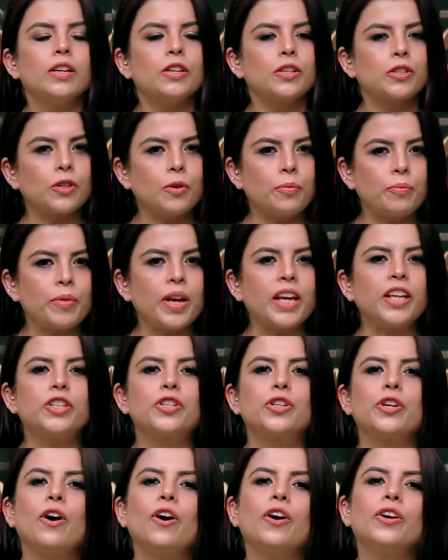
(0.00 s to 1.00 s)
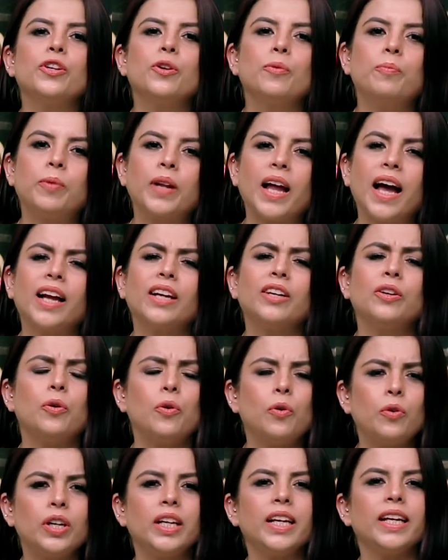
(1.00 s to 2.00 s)
So make sure you plan
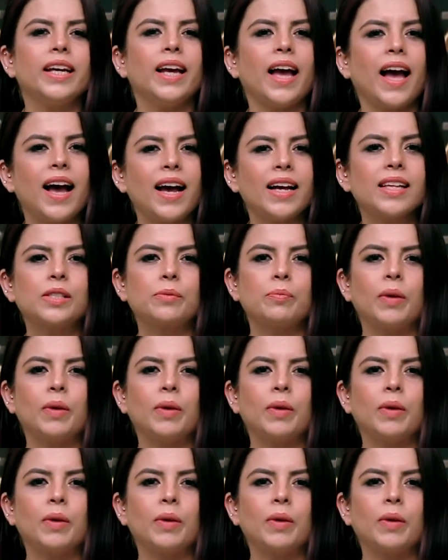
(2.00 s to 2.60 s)
only as